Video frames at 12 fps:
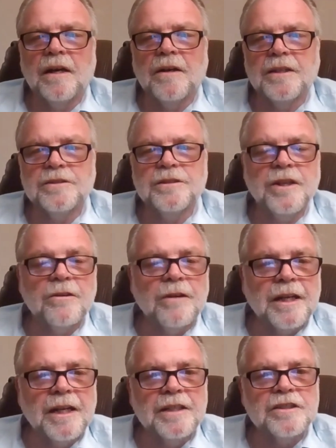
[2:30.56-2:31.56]
is
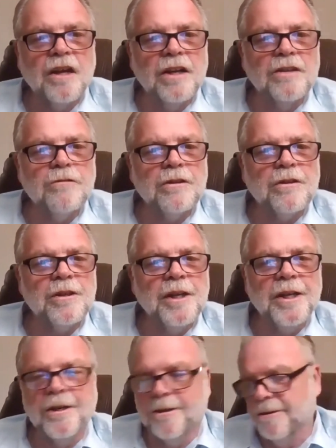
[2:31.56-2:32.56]
nearing his 100th
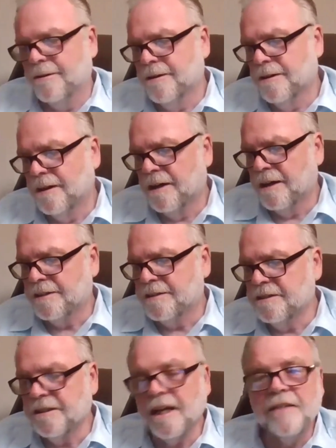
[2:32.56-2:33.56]
year,
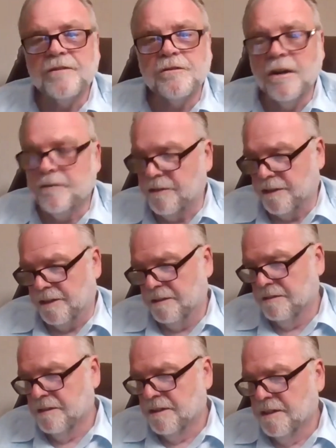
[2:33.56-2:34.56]
to Dave Griffin,
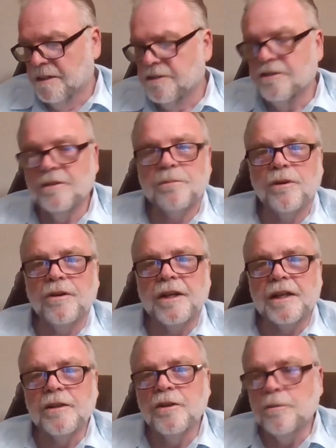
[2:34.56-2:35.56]
to
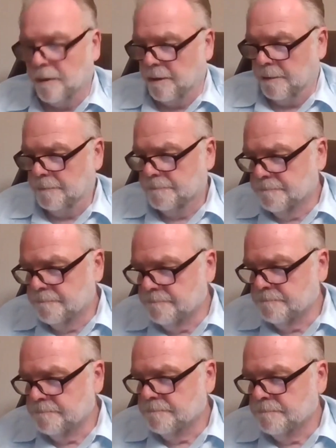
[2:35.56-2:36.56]
Bernie Loomer,
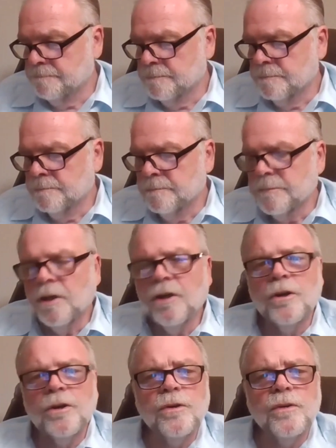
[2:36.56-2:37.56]

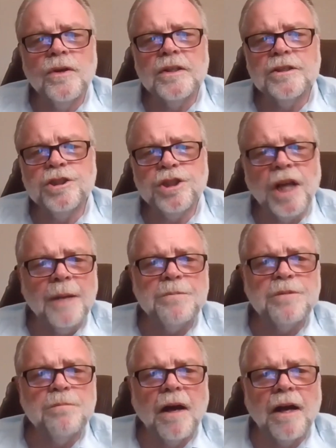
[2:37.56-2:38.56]
who
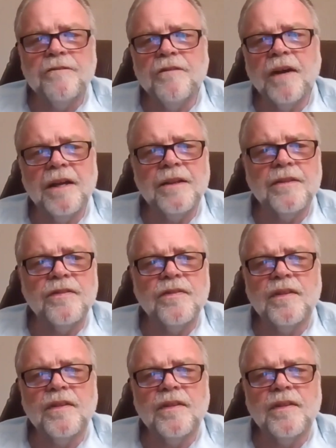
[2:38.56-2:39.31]
shaped my faith